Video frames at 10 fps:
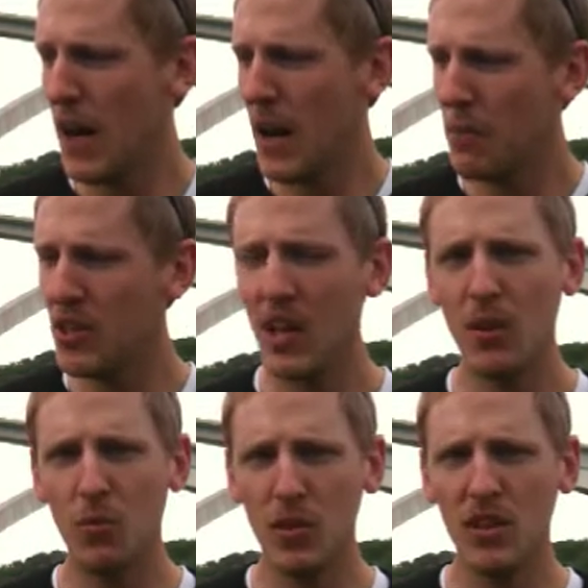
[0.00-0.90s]
But then
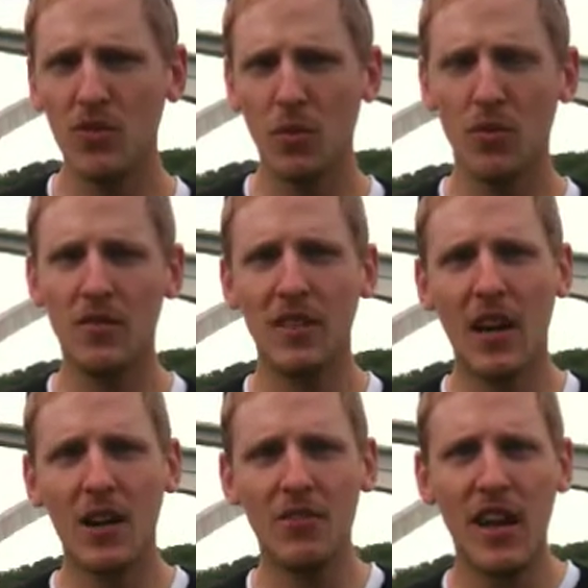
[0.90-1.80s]
it really sort of
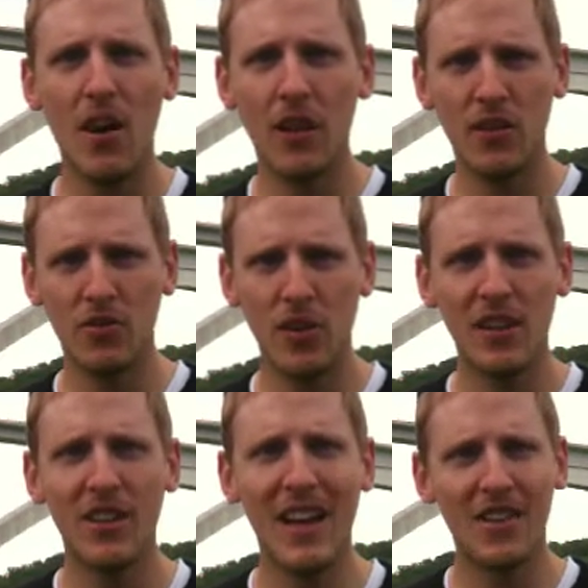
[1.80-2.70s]
dives down and
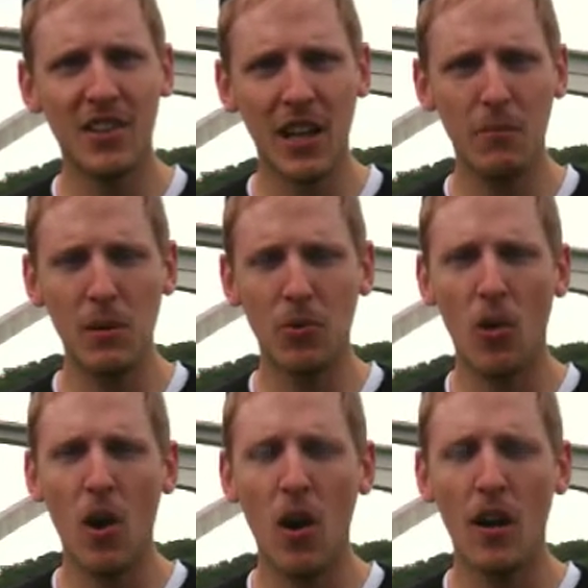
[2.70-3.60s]
tries to educate
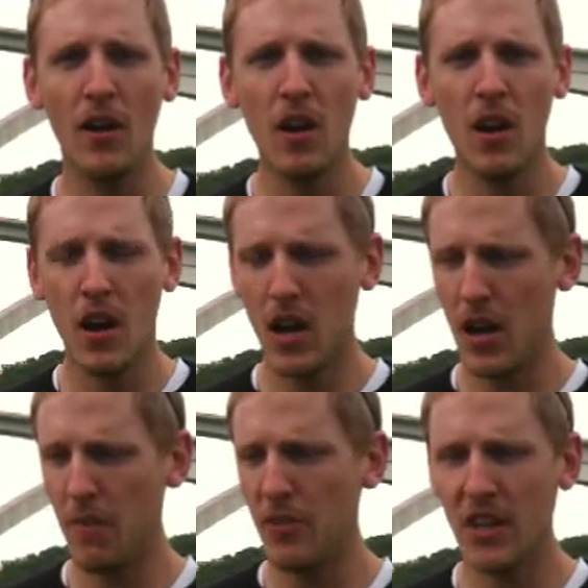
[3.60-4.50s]
people on
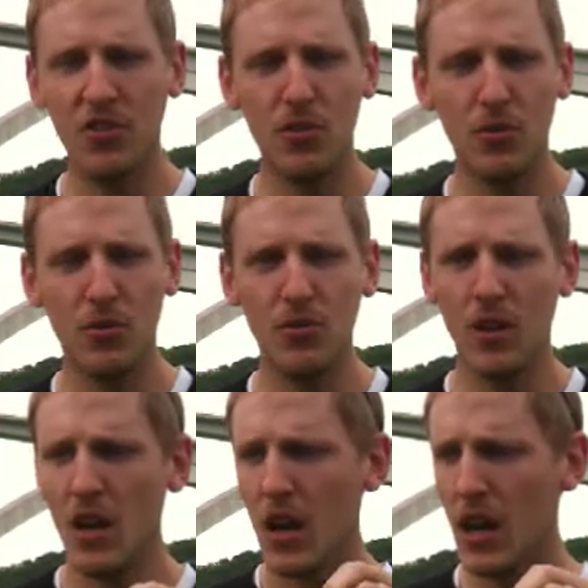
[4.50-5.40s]
the issues
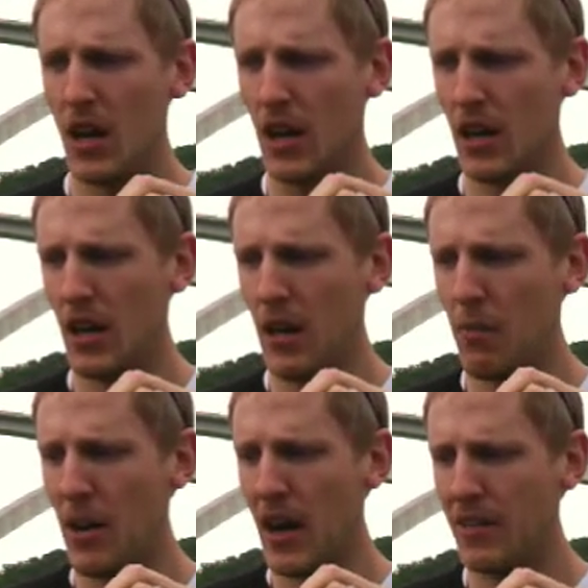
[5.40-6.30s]

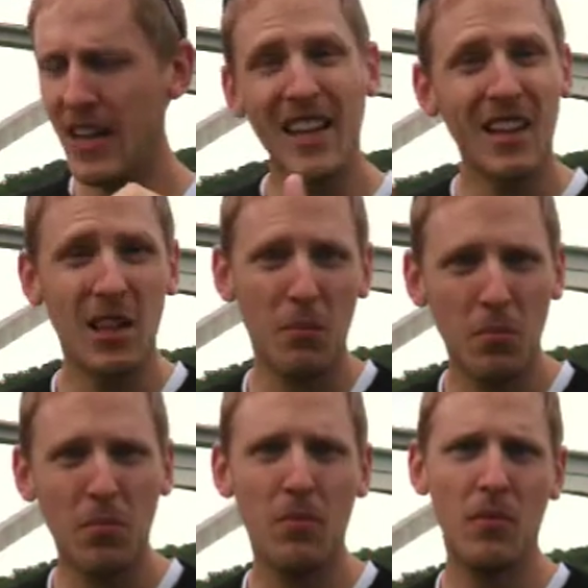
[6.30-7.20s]
by taking
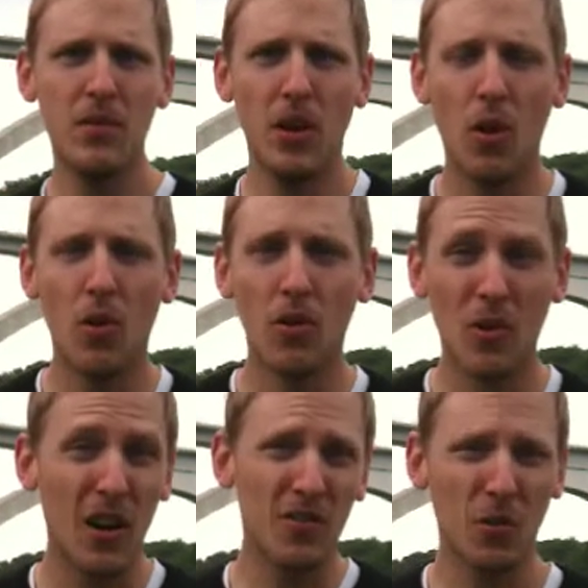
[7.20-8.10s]
them,
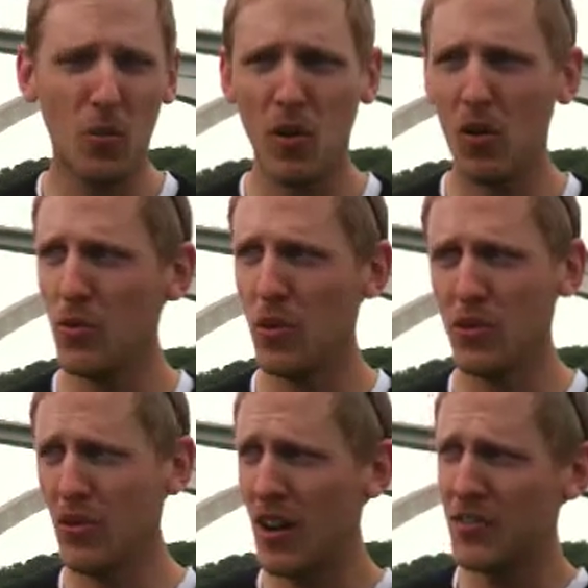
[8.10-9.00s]
across the world or
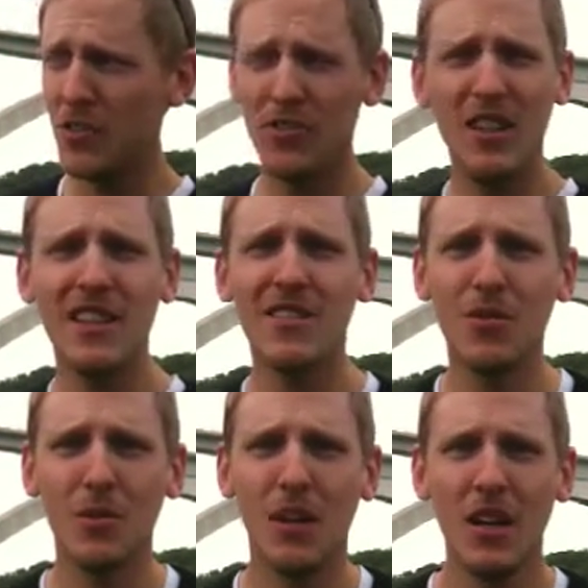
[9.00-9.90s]
across your city
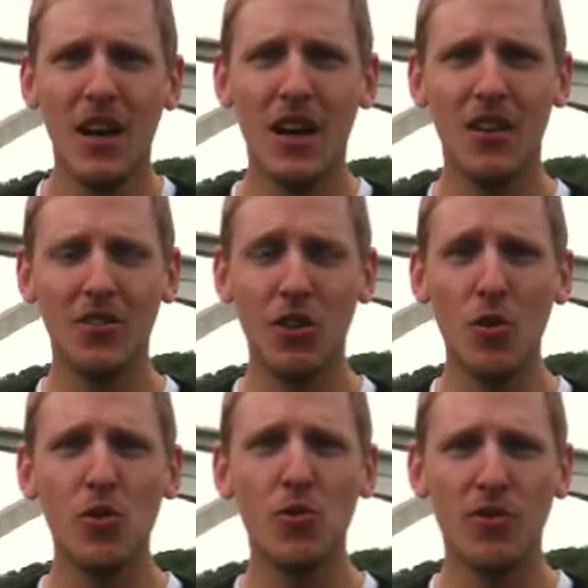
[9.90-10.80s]
to
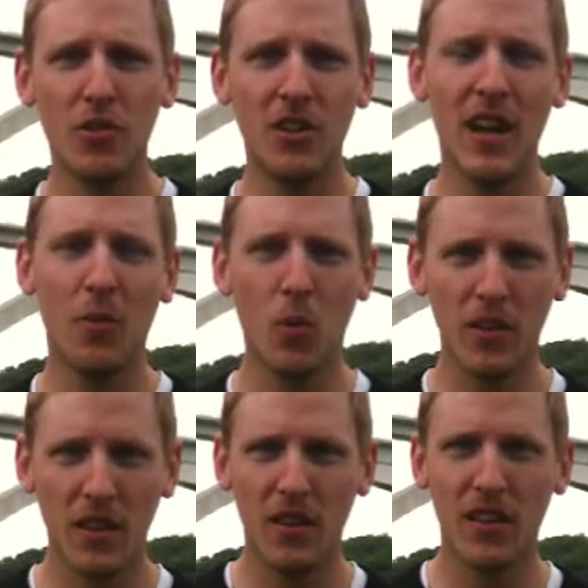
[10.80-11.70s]
show you firsthand
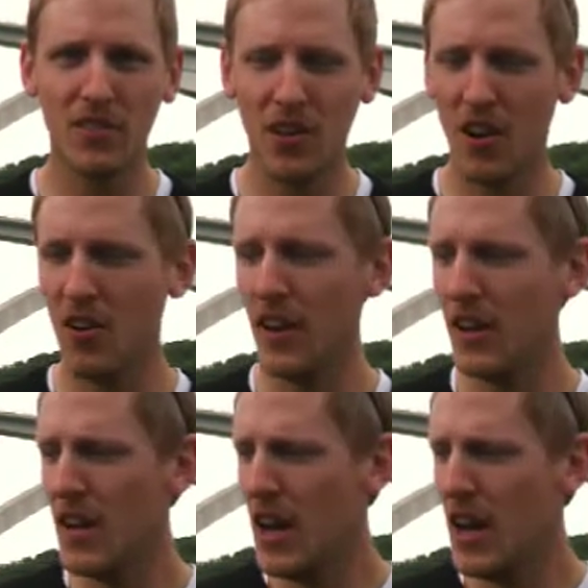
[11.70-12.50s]
what the things are.